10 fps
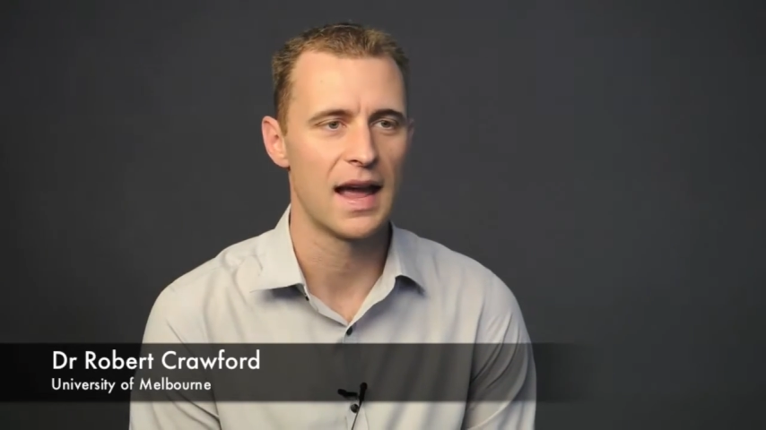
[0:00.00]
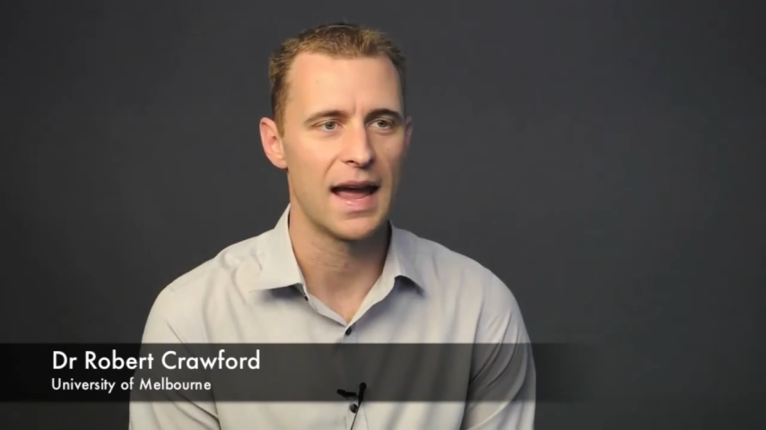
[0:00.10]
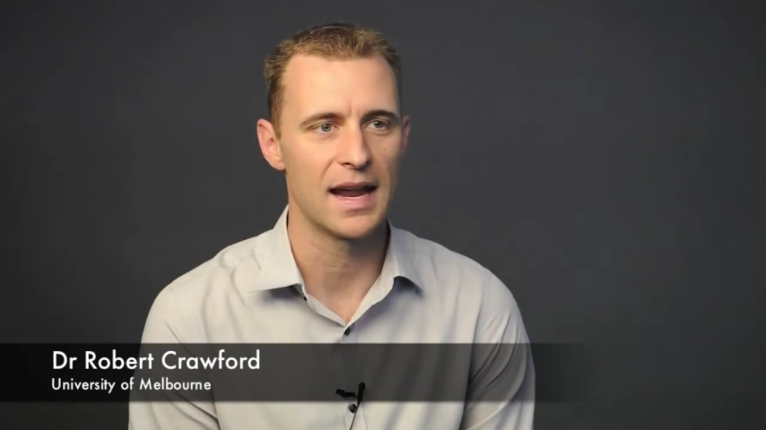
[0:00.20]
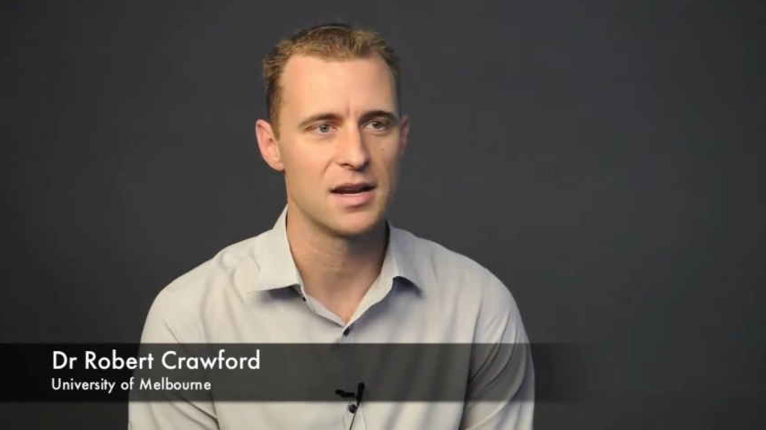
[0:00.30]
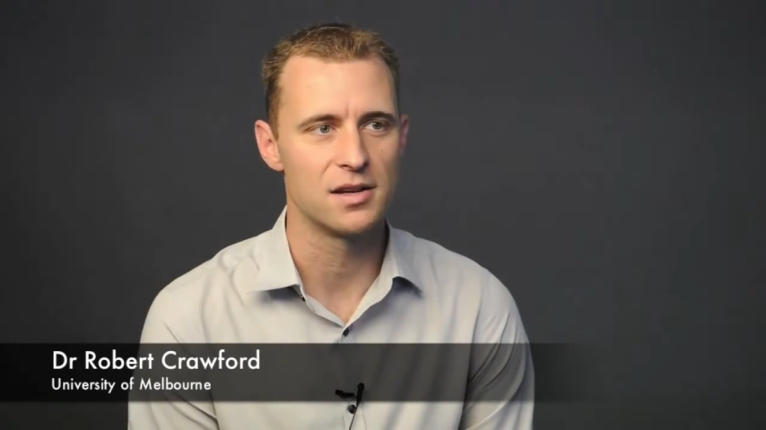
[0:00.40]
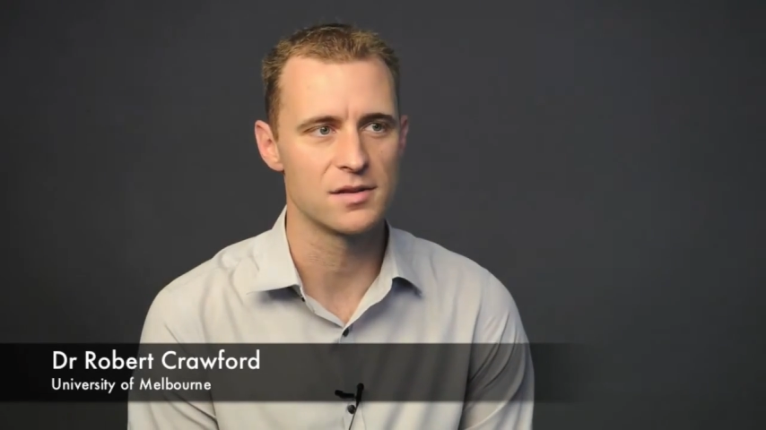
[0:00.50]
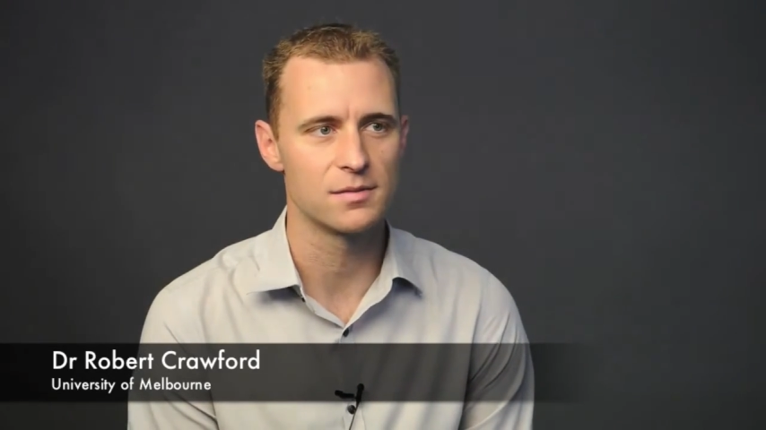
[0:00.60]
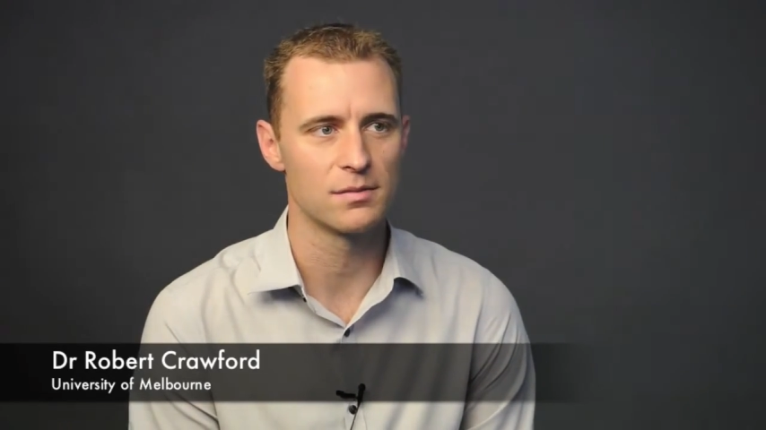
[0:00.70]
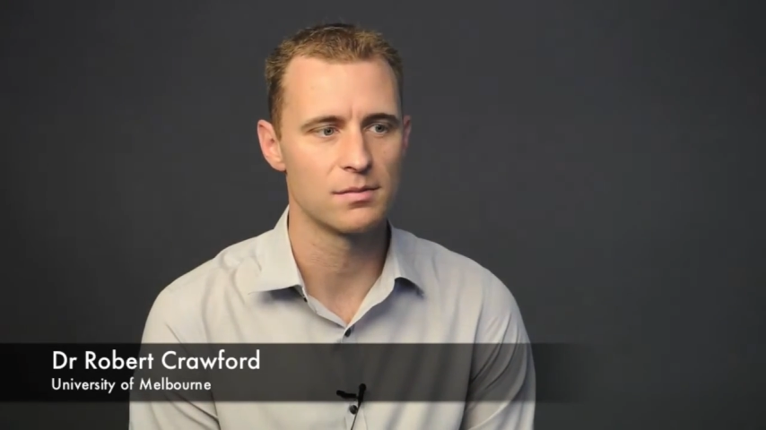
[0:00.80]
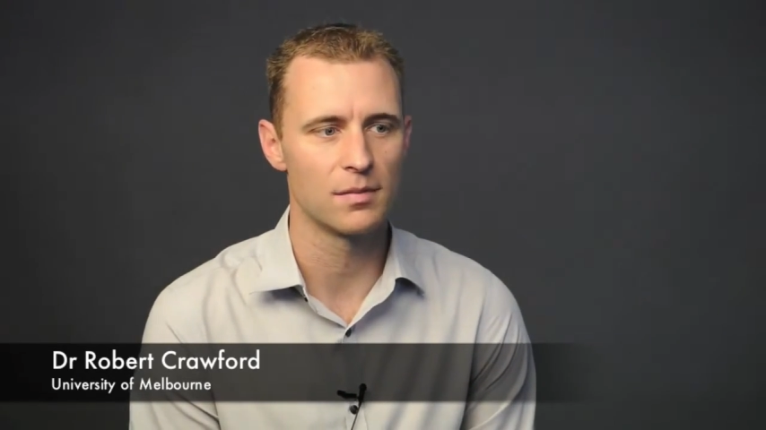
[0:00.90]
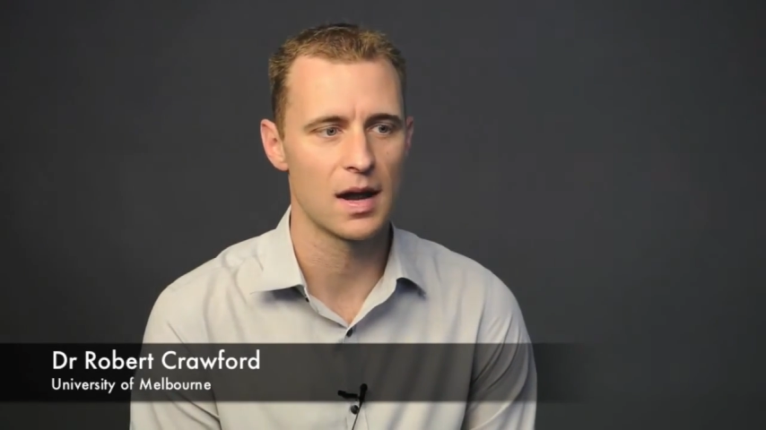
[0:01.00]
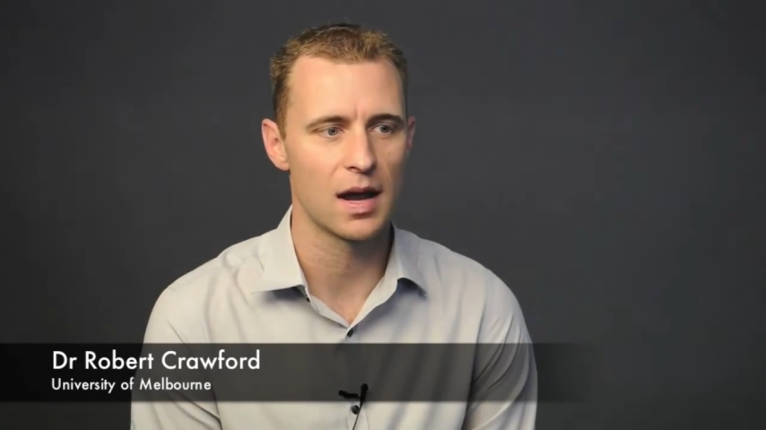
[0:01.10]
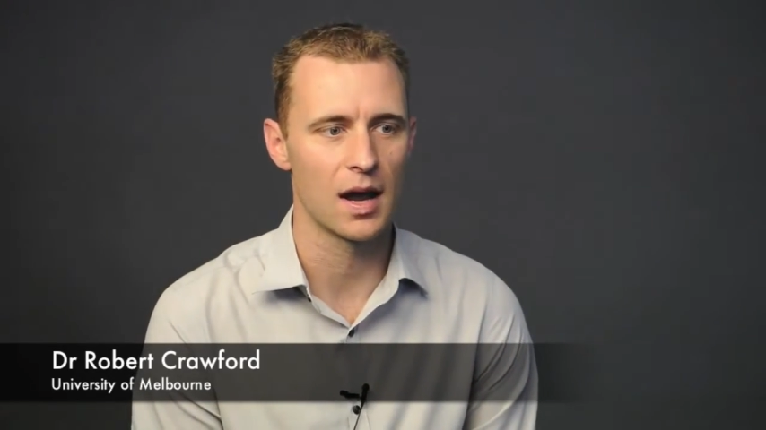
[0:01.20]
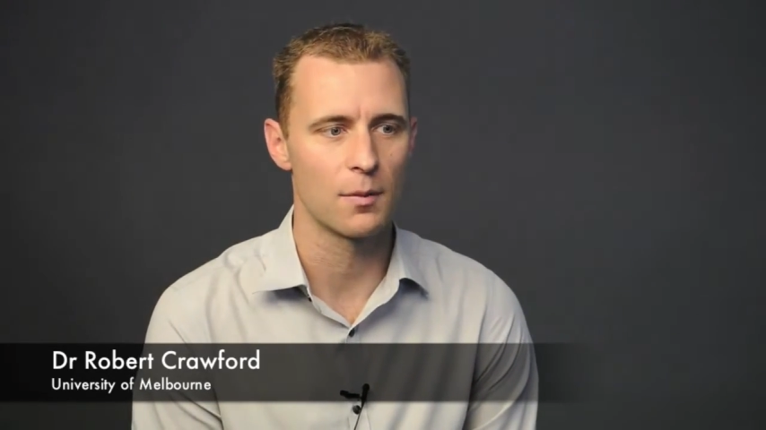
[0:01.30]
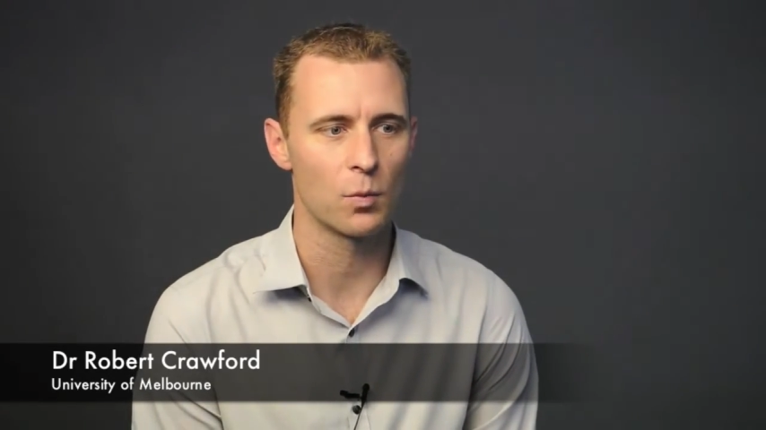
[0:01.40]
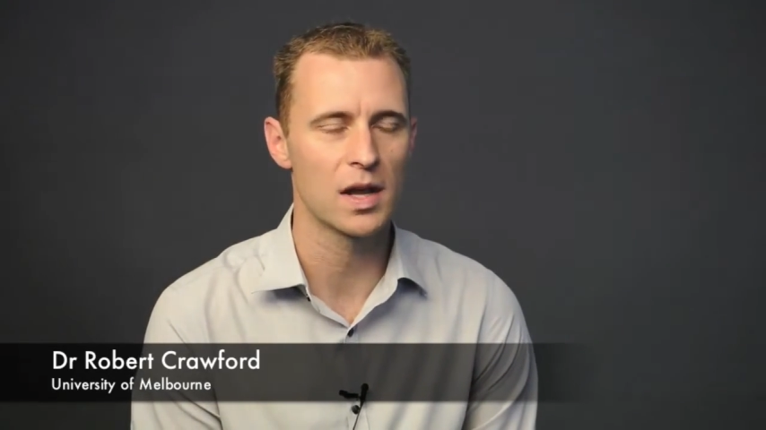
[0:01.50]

And um,